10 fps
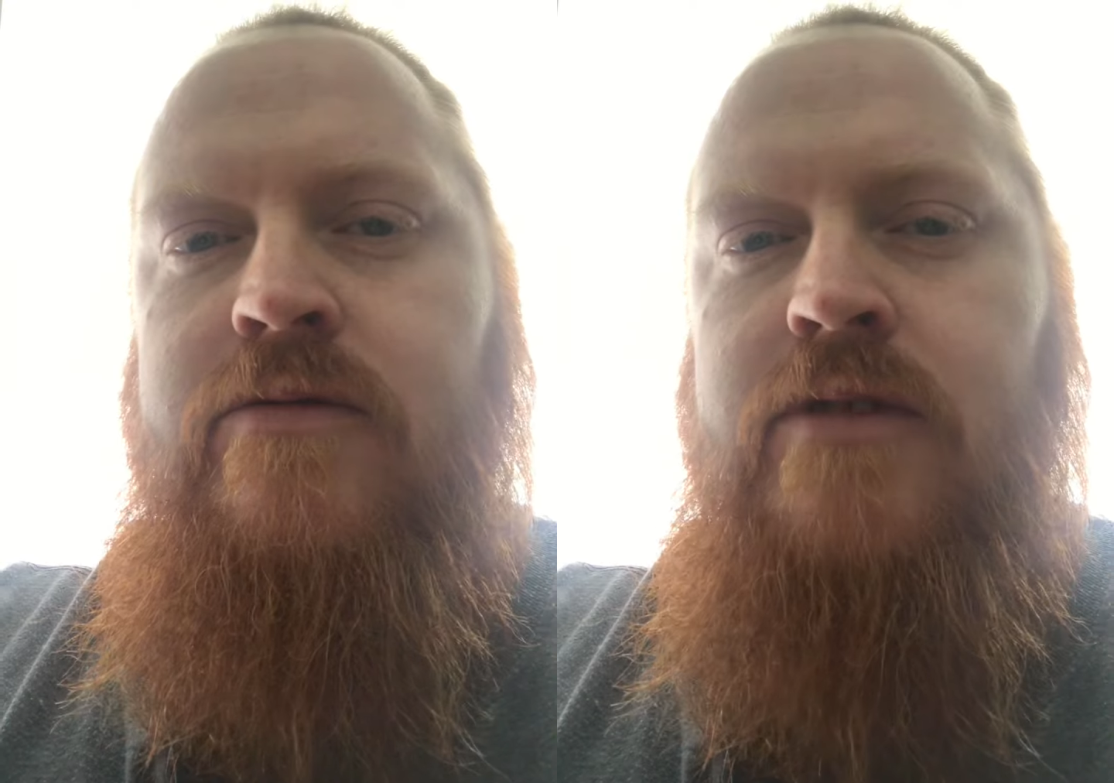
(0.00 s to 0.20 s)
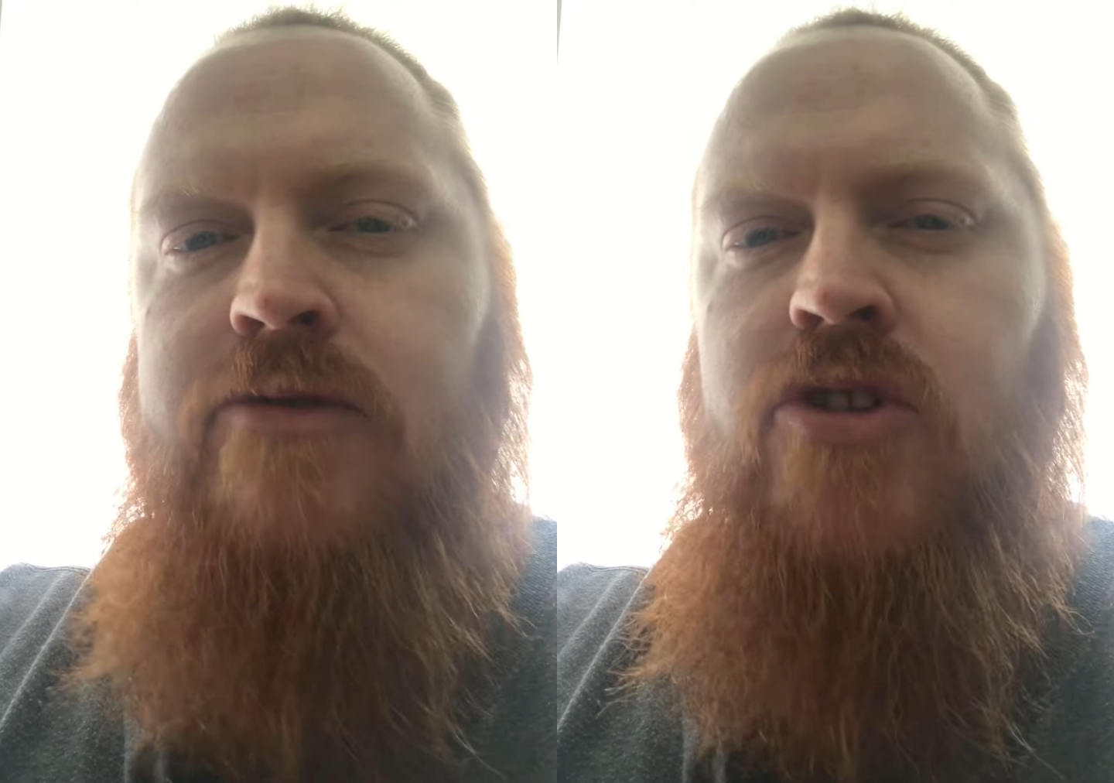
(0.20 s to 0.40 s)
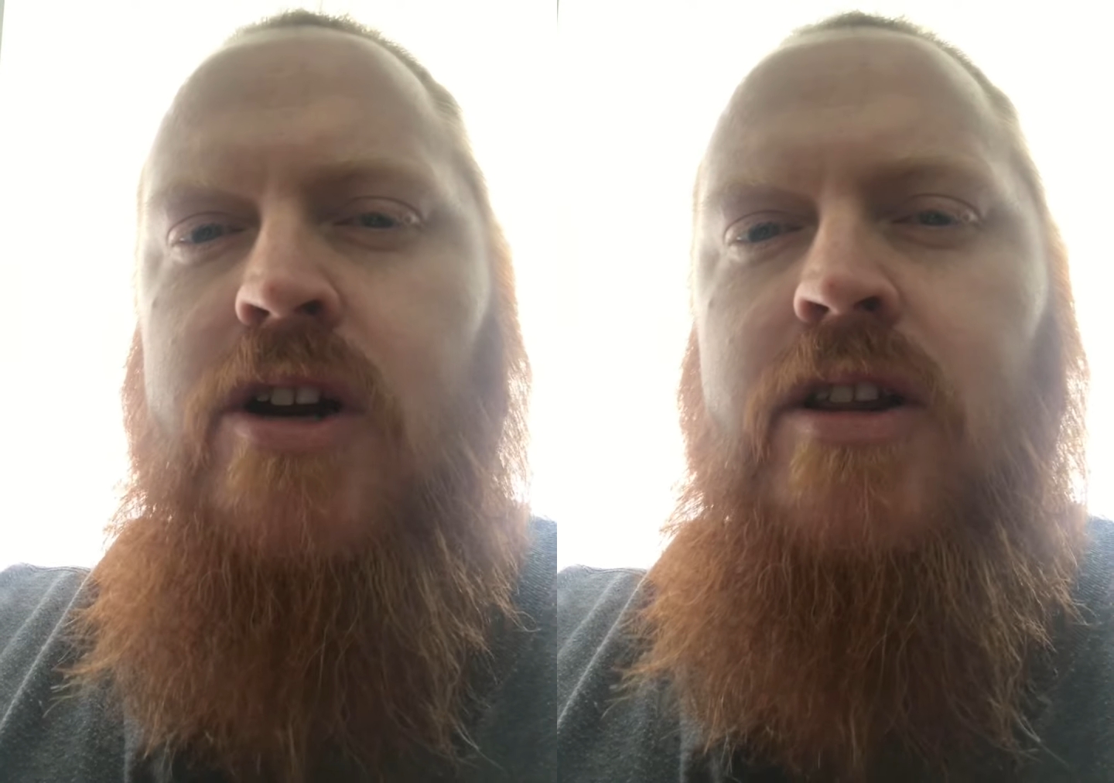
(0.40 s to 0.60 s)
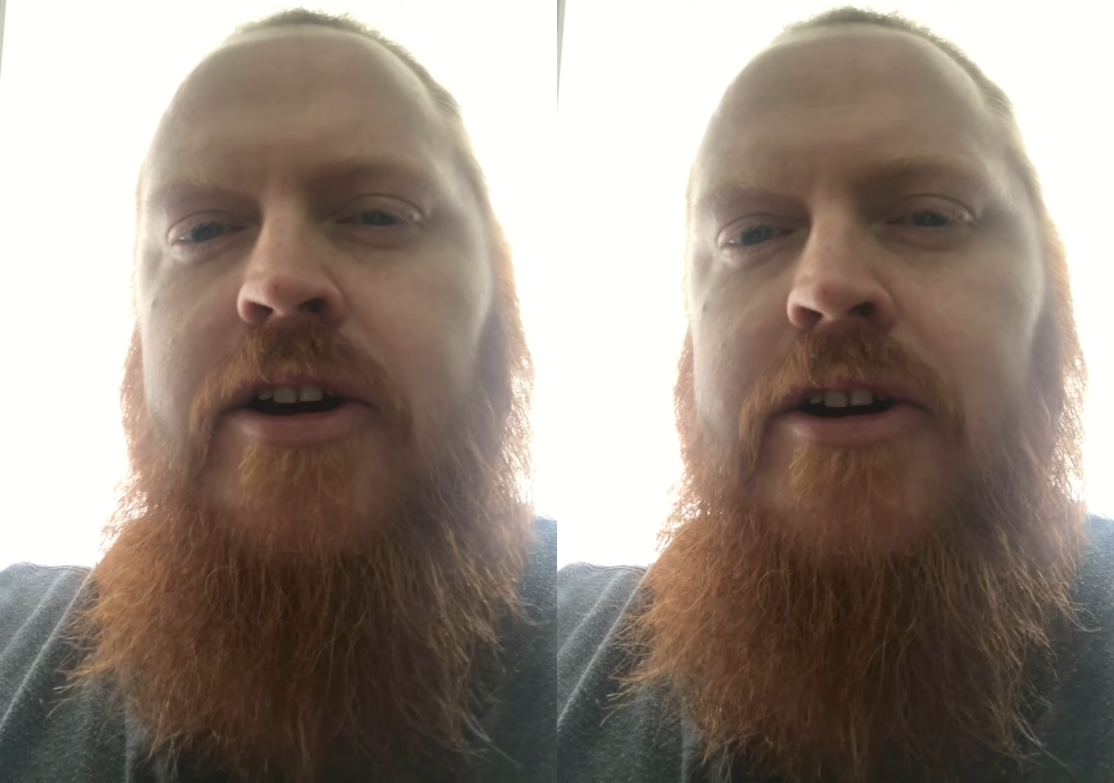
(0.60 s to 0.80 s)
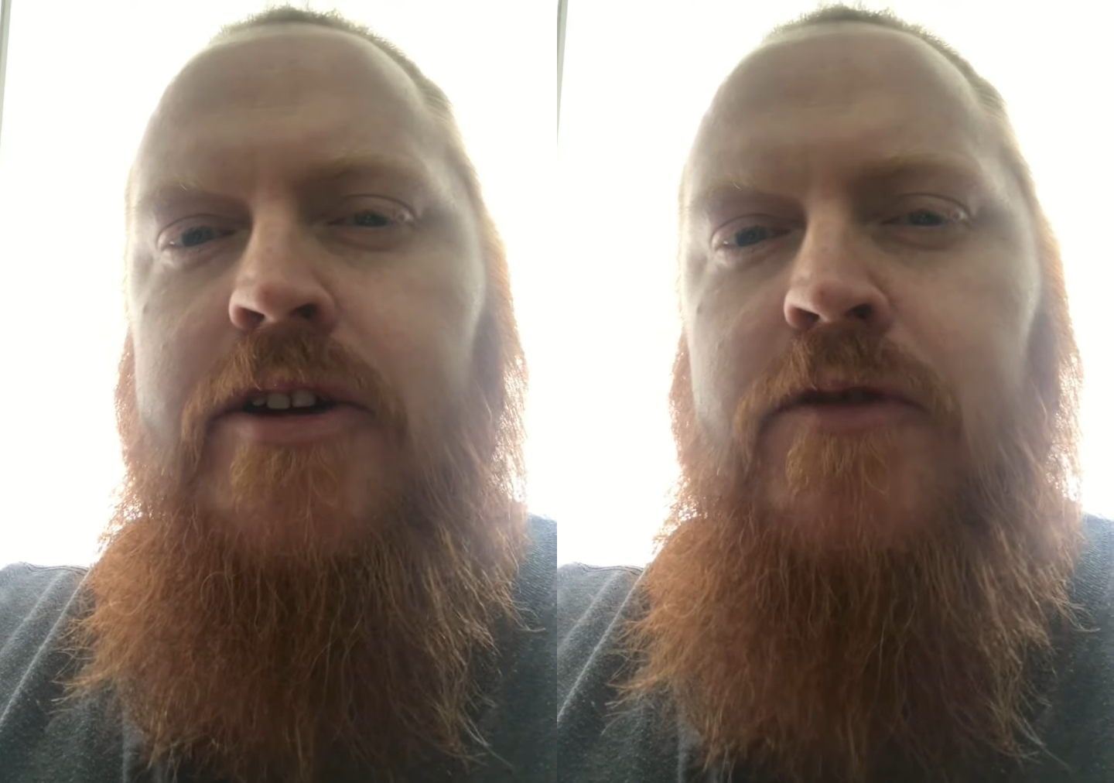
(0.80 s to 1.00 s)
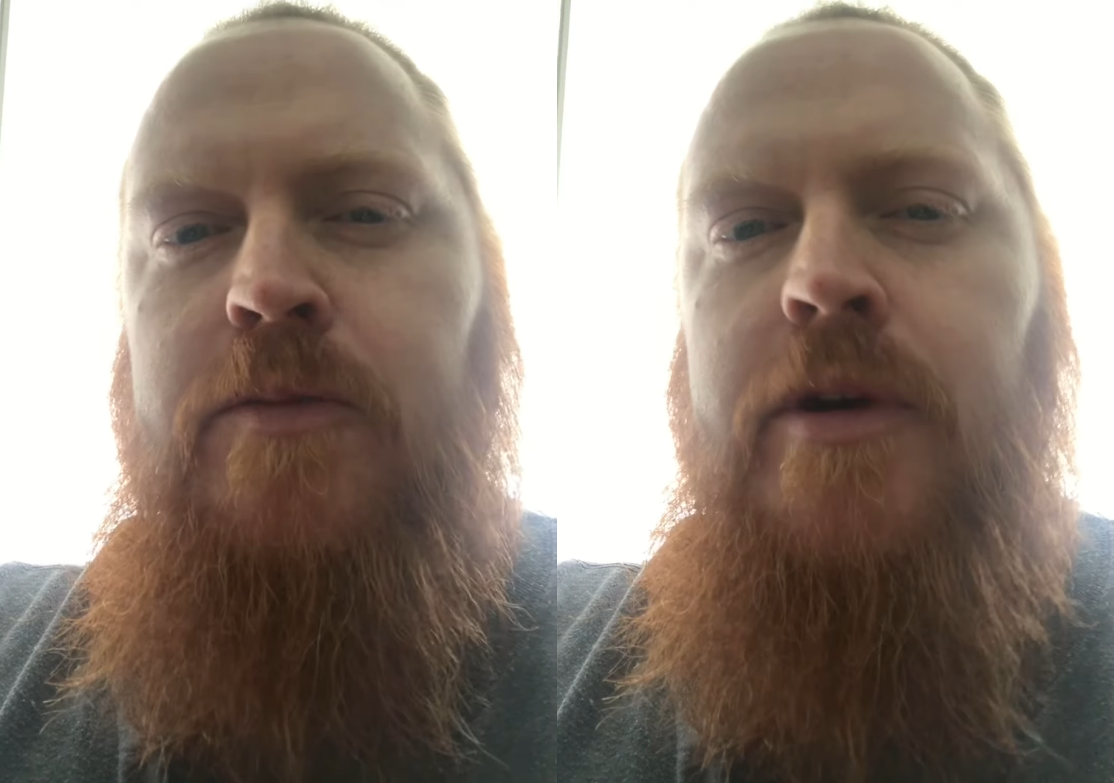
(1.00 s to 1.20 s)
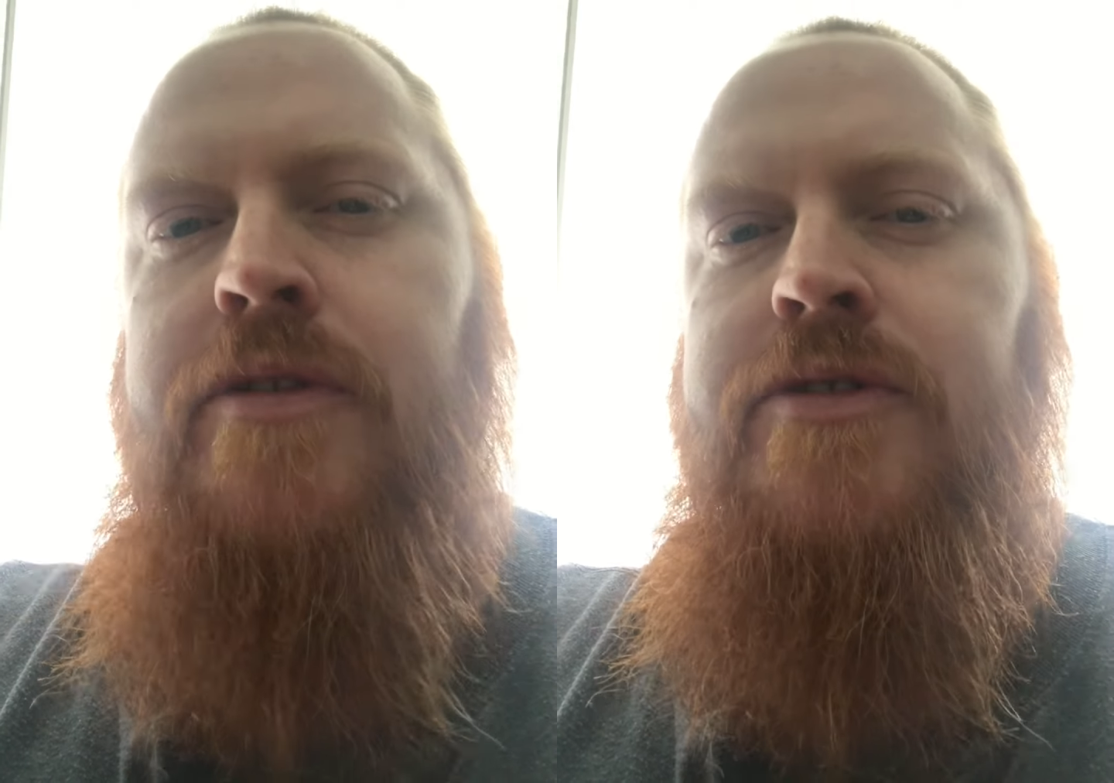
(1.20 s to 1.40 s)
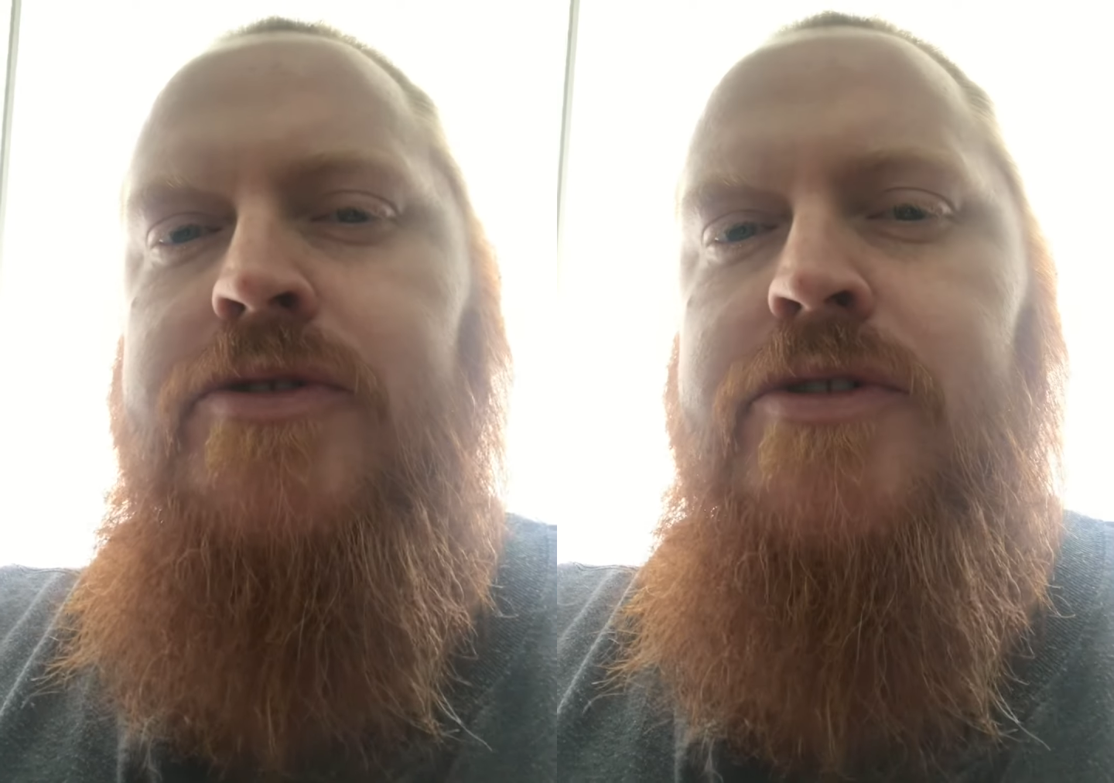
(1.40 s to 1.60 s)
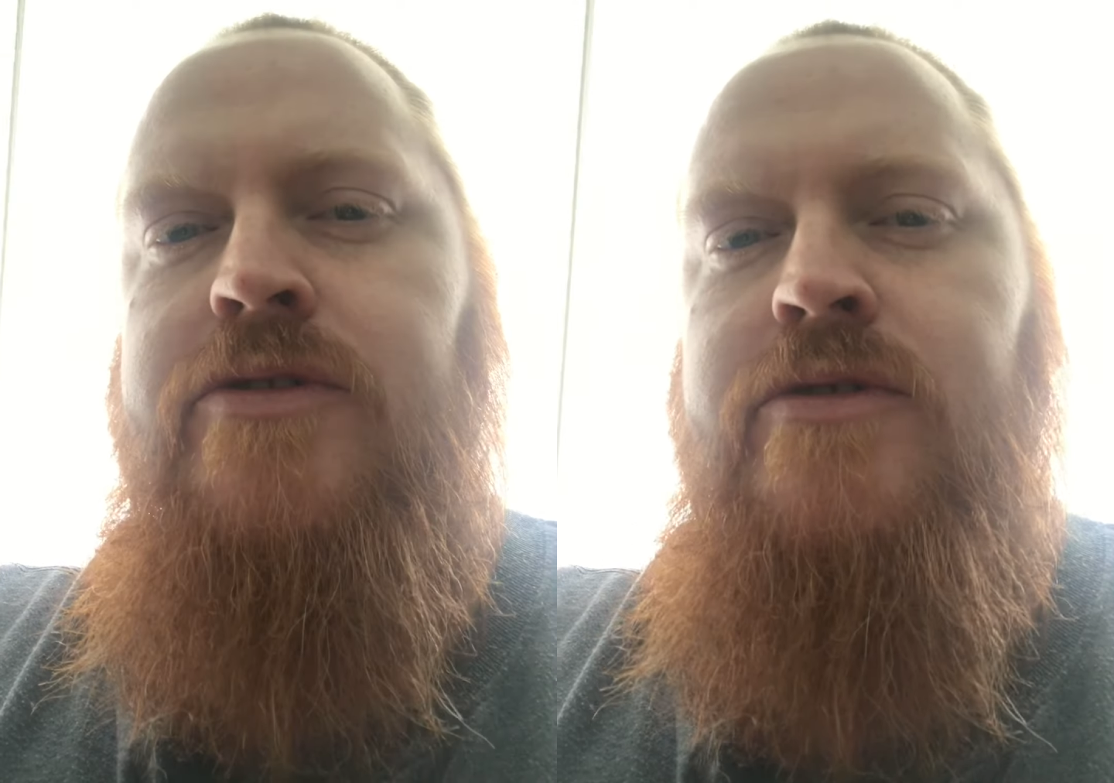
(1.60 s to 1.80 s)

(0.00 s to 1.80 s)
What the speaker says: I've tried a lot of different methods.